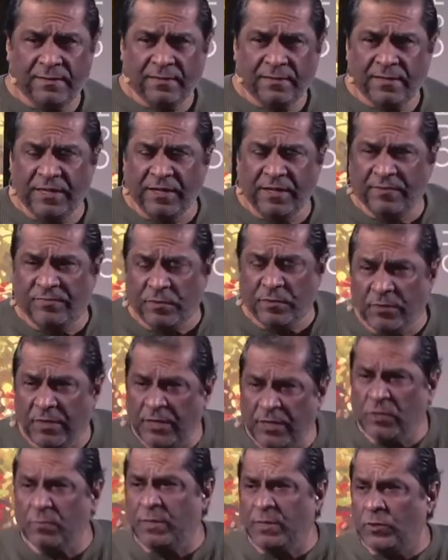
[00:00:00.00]
If you
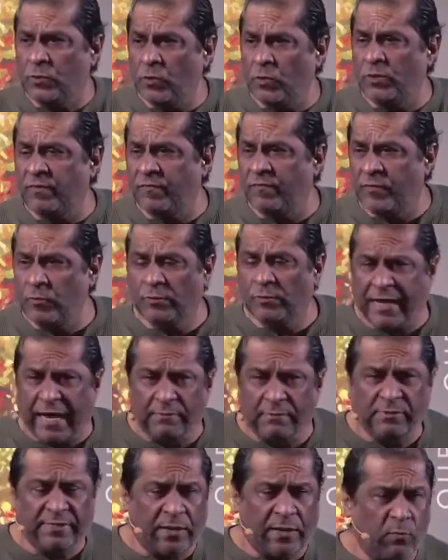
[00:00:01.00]
need to be told a few
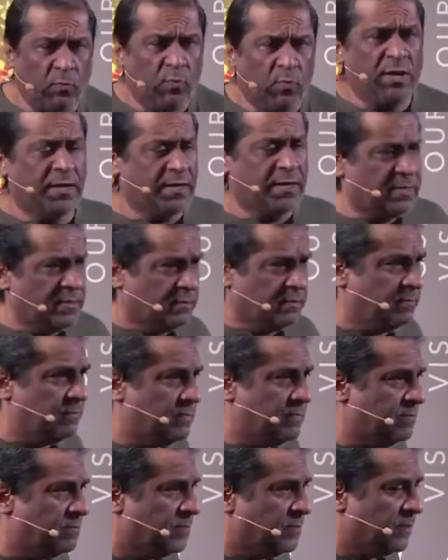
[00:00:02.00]
times at work
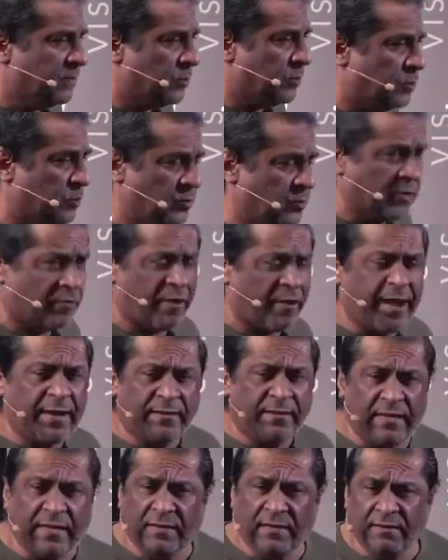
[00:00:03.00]
to do the right
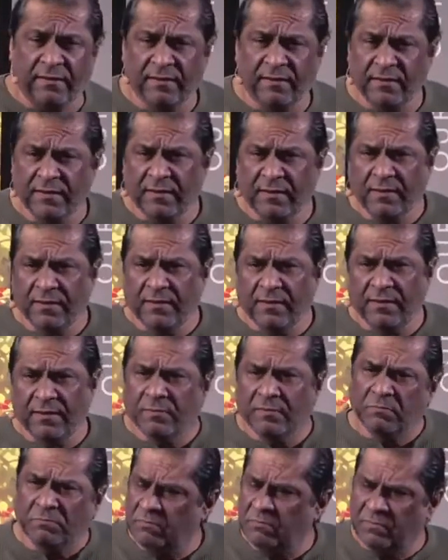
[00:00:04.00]
thing,
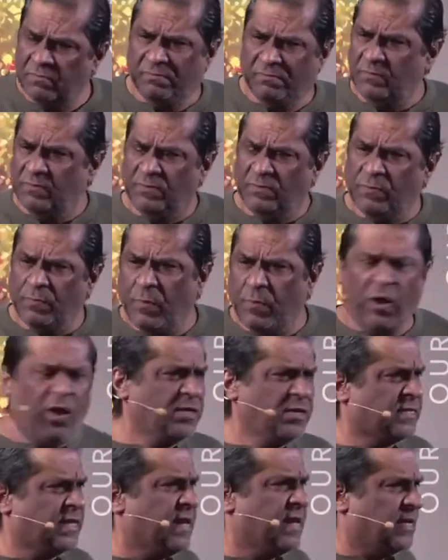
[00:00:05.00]

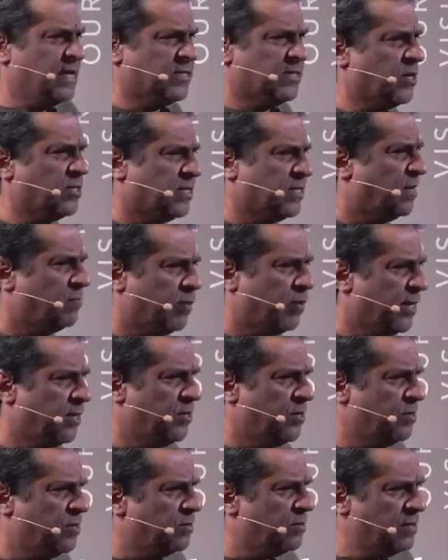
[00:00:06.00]
pause and ask yourself, why do
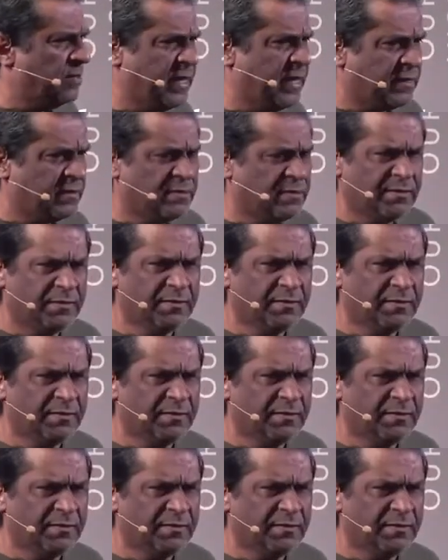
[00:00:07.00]
you do that?